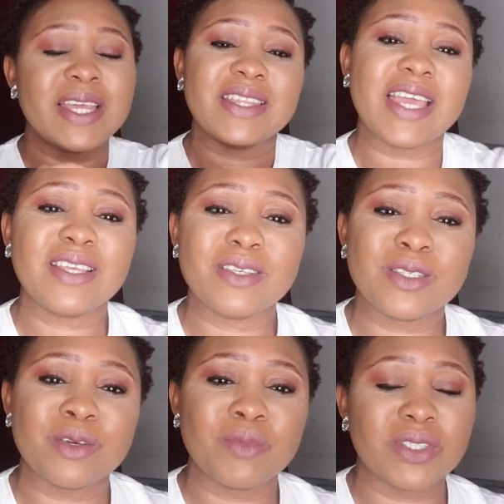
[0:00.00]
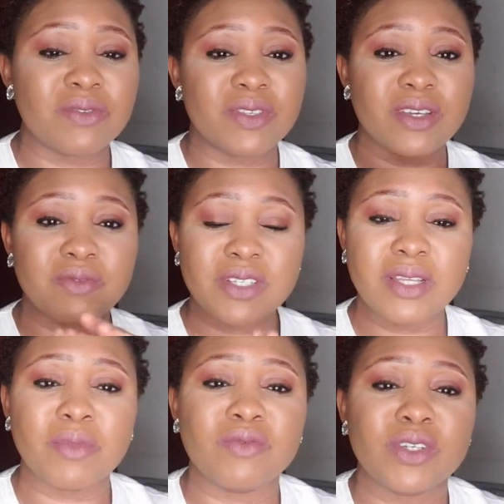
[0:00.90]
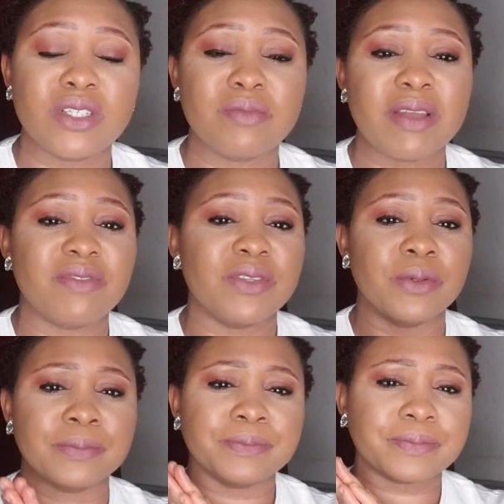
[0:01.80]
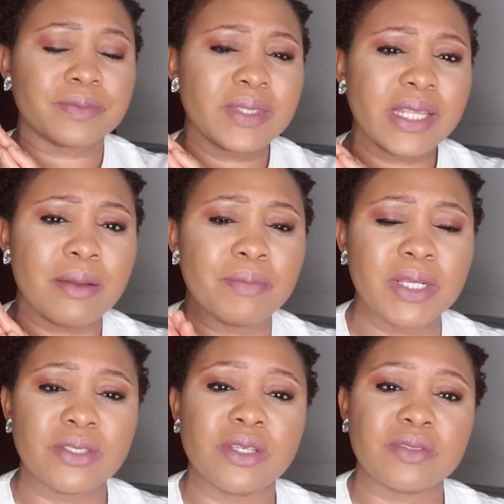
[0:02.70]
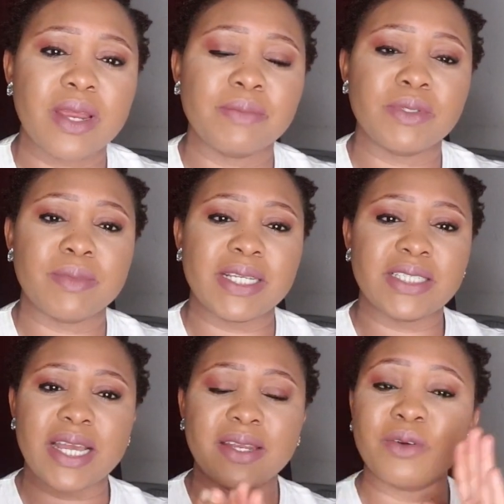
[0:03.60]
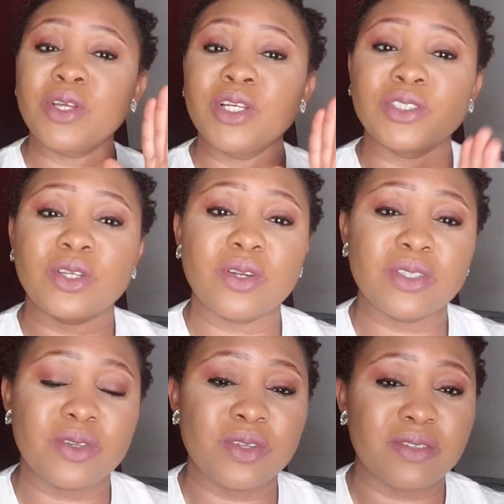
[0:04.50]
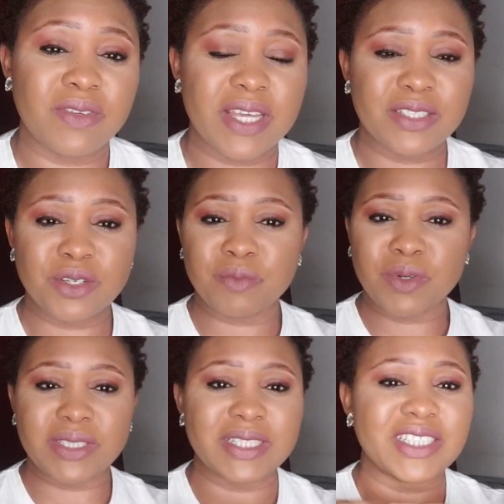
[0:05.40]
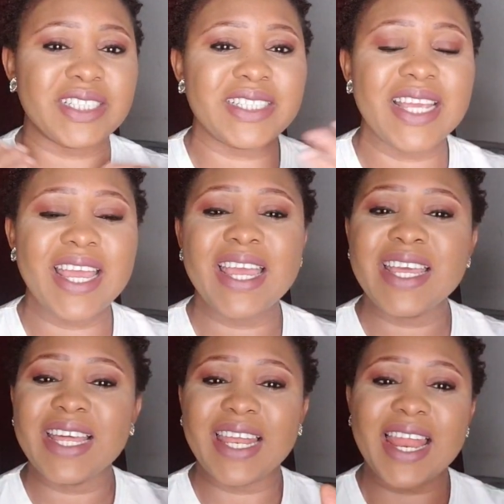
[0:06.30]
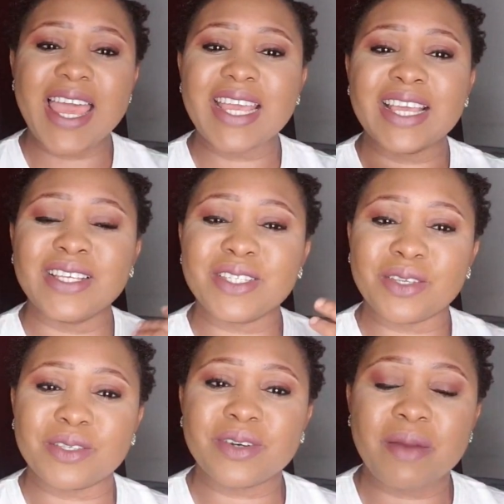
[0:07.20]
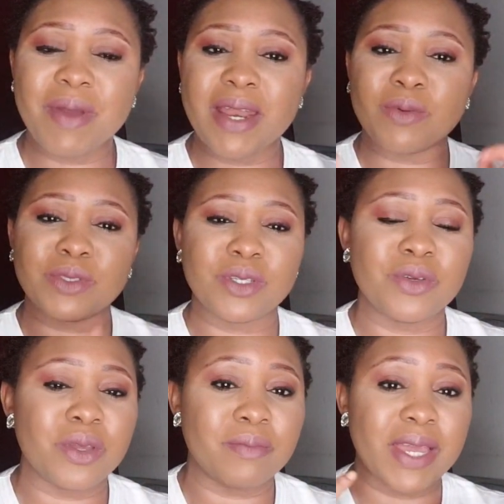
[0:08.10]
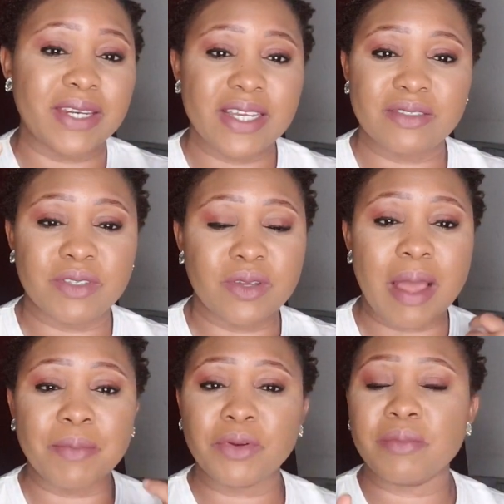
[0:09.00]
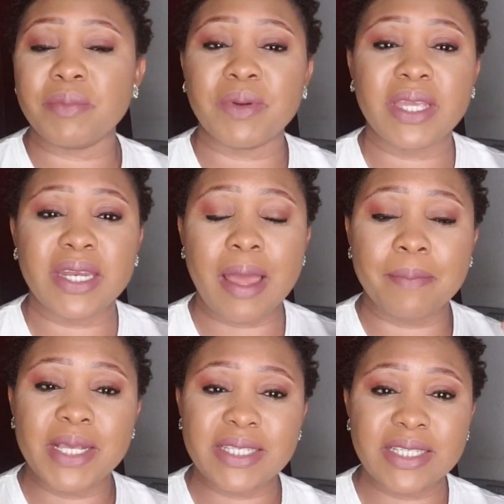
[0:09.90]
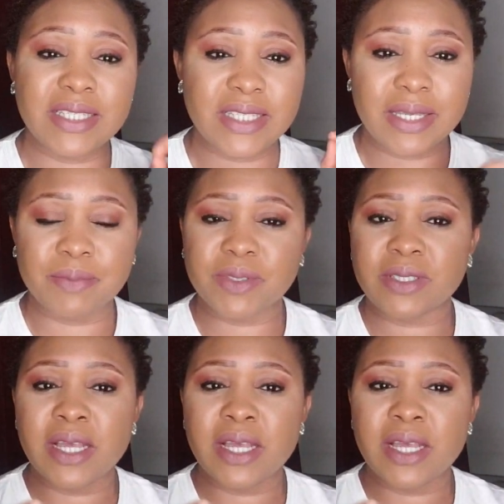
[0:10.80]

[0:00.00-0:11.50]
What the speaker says: Thank you so much. If it's your first time of watching my video, please subscribe to my channel, turn on the notification button, share, like, subscribe, and I'll see you in my next video. I'm going to be bringing amazing tips